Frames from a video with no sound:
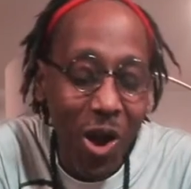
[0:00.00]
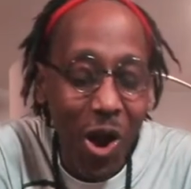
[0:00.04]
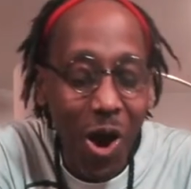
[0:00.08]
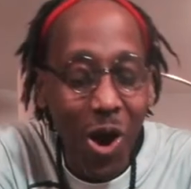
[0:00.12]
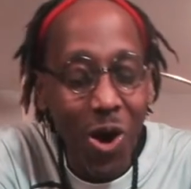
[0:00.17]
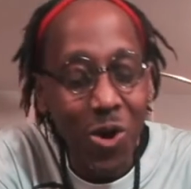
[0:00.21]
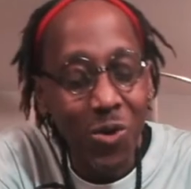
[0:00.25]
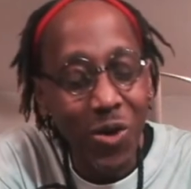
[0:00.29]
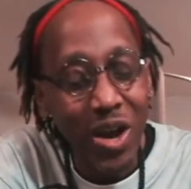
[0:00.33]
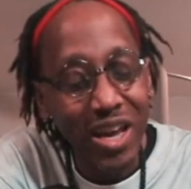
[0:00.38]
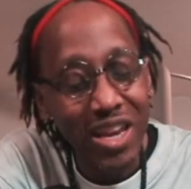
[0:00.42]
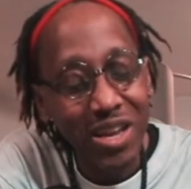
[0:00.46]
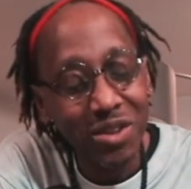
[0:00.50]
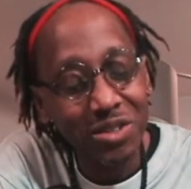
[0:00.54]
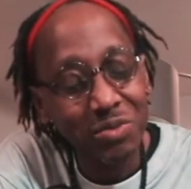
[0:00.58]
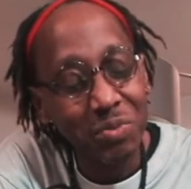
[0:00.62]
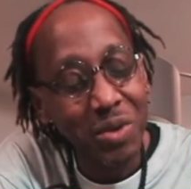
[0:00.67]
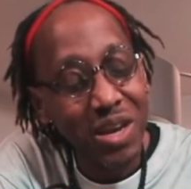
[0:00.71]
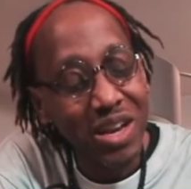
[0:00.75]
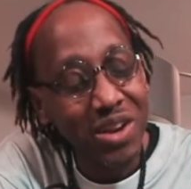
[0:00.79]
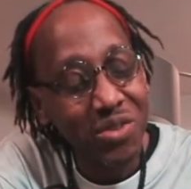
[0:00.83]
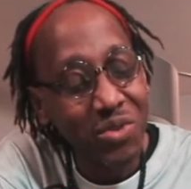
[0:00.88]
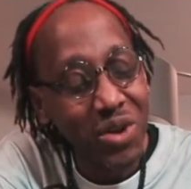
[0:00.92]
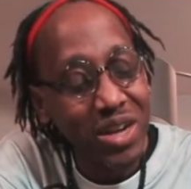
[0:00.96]
All right,
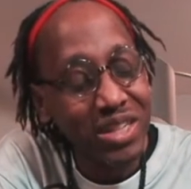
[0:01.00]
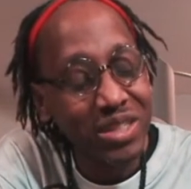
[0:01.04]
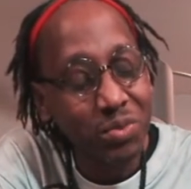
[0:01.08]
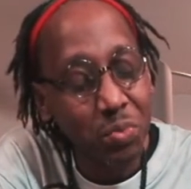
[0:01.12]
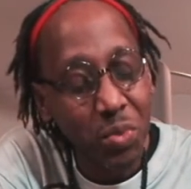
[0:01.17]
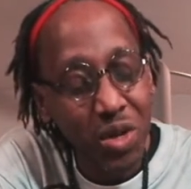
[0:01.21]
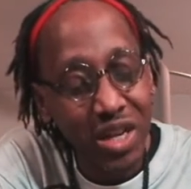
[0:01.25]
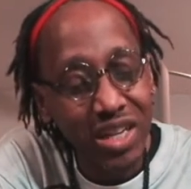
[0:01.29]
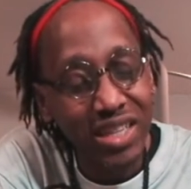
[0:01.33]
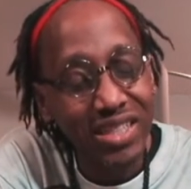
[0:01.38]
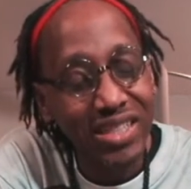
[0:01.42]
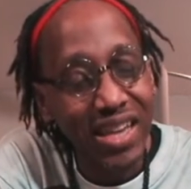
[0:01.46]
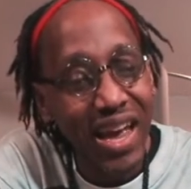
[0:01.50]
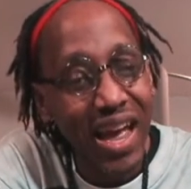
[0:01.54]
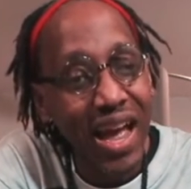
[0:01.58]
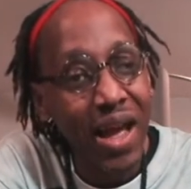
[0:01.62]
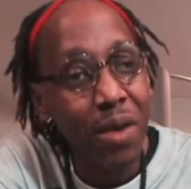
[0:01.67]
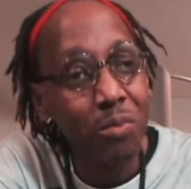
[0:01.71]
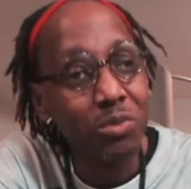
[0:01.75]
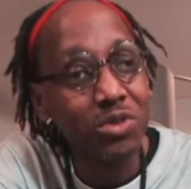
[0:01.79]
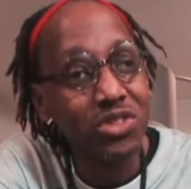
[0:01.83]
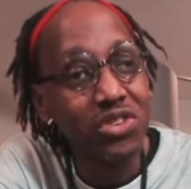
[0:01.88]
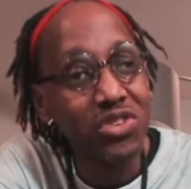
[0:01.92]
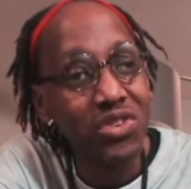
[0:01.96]
it's been great spending
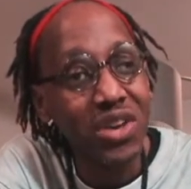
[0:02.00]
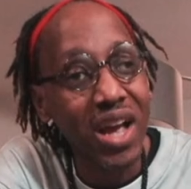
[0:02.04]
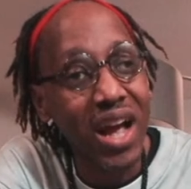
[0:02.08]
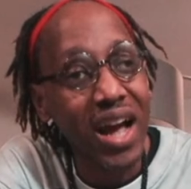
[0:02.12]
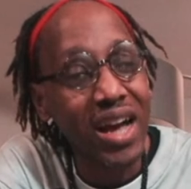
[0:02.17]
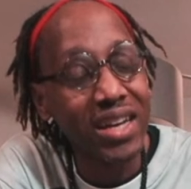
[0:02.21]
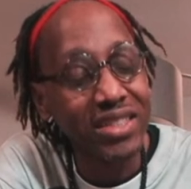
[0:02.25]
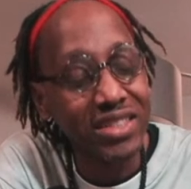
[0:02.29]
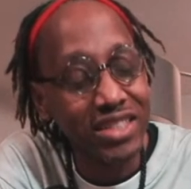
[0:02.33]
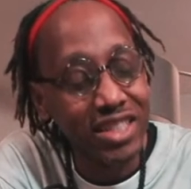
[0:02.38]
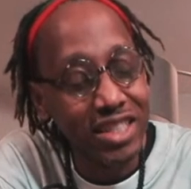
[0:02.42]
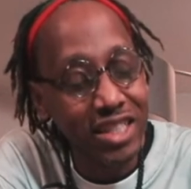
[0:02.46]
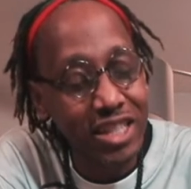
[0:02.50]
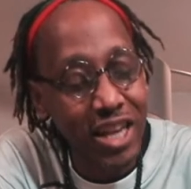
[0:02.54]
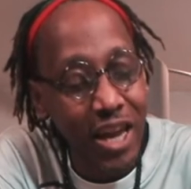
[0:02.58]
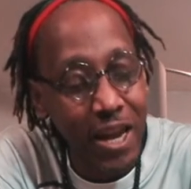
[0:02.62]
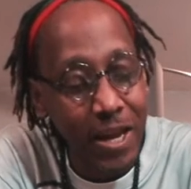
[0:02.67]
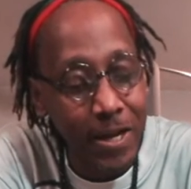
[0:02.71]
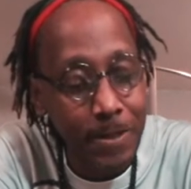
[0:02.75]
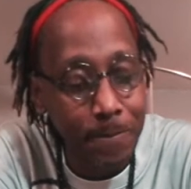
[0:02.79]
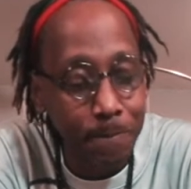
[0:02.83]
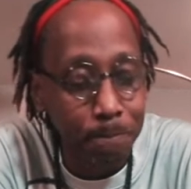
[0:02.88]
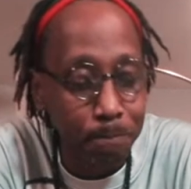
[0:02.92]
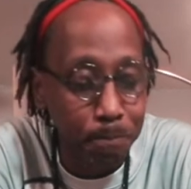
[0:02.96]
time with you guys
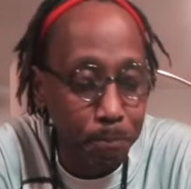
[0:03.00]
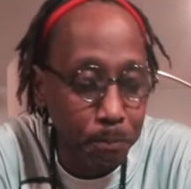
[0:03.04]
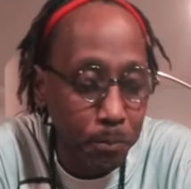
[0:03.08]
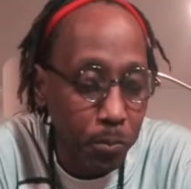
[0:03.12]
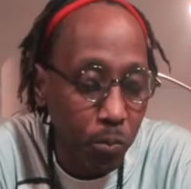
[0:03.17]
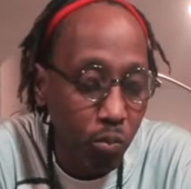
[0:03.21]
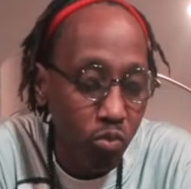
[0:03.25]
today.